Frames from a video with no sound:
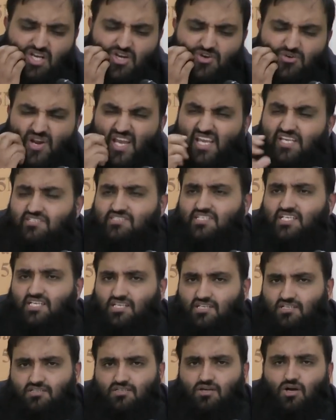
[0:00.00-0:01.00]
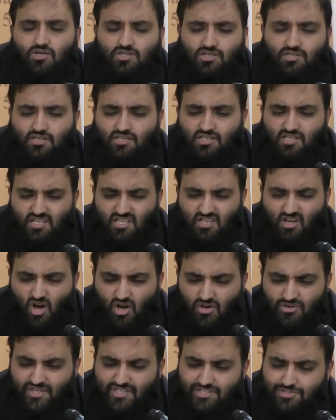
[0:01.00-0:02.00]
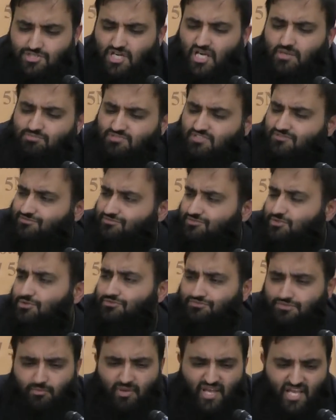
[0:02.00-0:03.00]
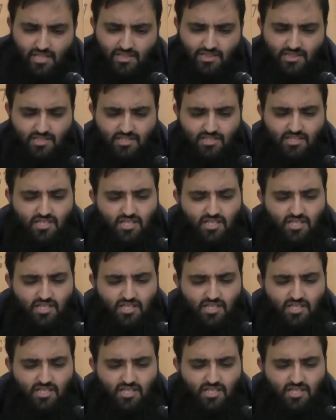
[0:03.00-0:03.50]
grazing on horrid types of food from hell.